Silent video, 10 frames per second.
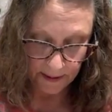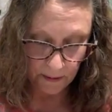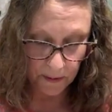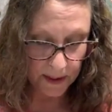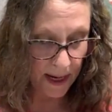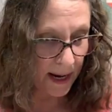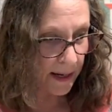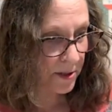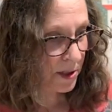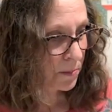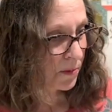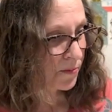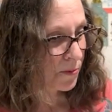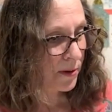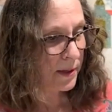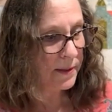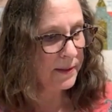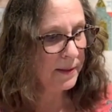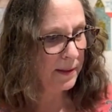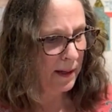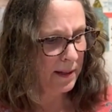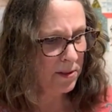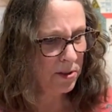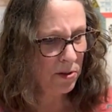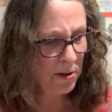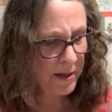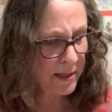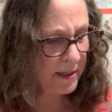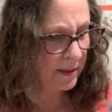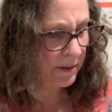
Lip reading: I wanted to ask you before I got started